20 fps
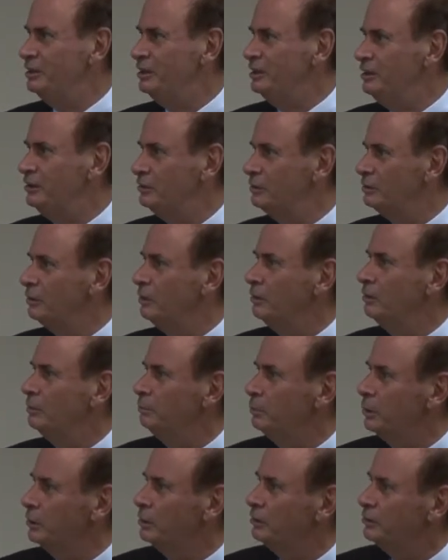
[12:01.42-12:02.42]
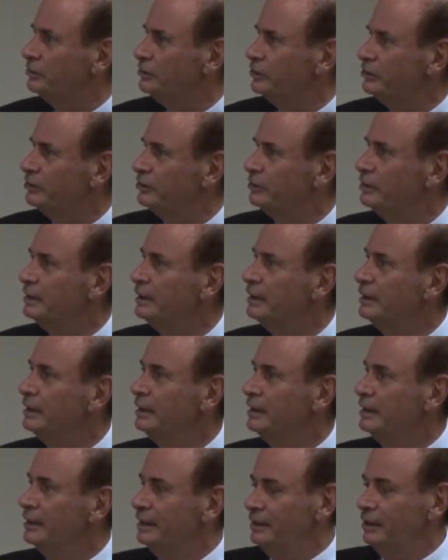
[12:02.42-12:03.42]
the Euro bond, and so on.
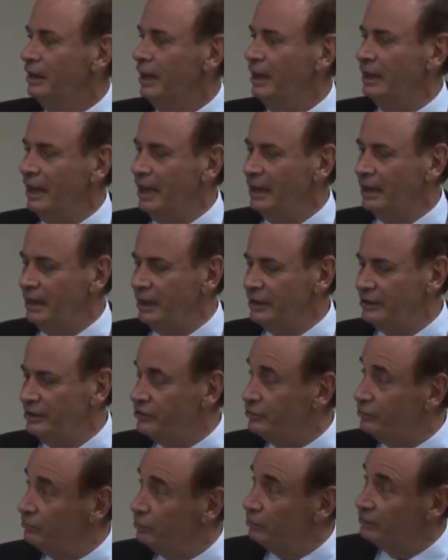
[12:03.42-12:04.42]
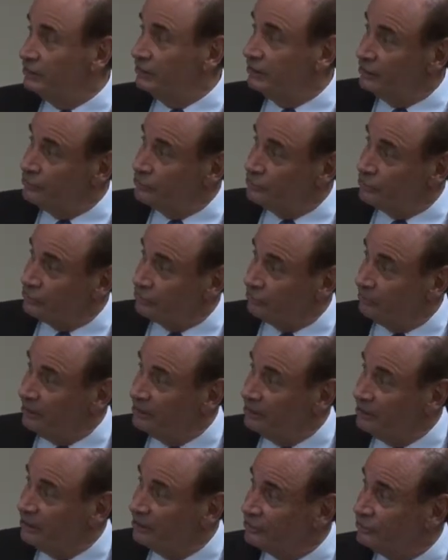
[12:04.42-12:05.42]
Now, I like this quote that I just
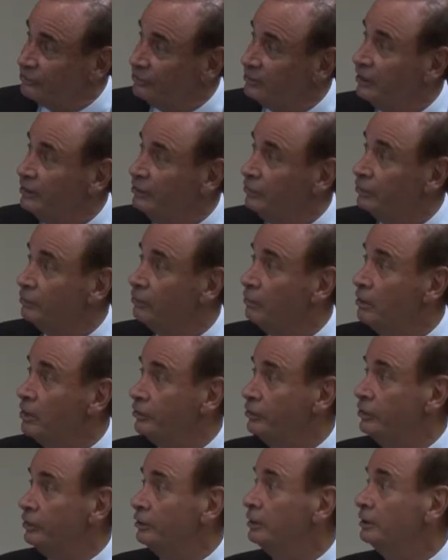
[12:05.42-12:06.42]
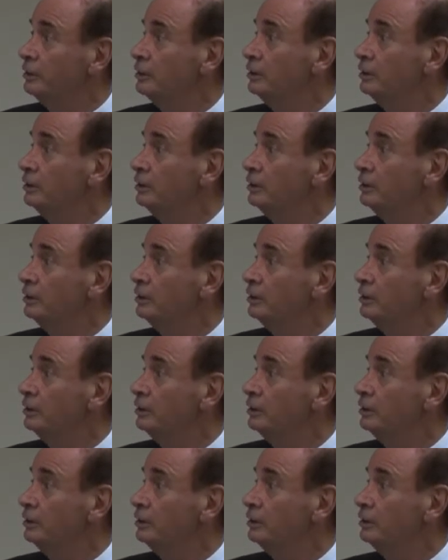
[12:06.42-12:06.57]
read yesterday in The Guardian.